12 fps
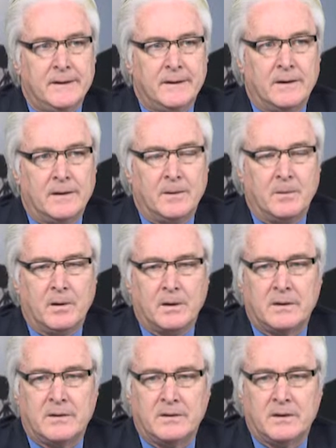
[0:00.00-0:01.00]

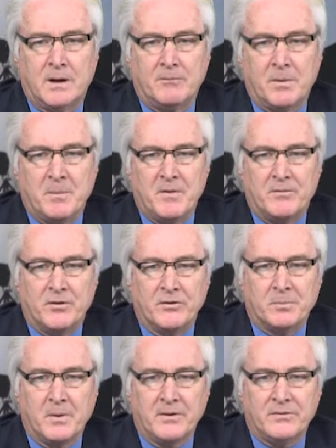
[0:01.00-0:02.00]
come from in the
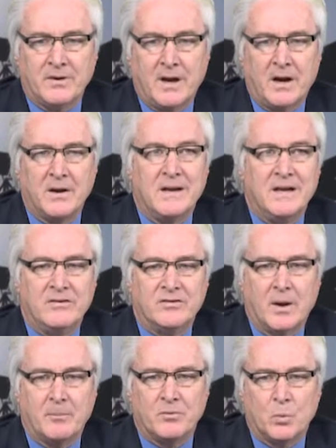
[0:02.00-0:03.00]
first place? How do
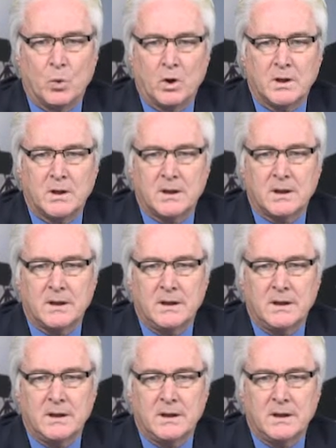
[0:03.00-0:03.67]
ESOPs work?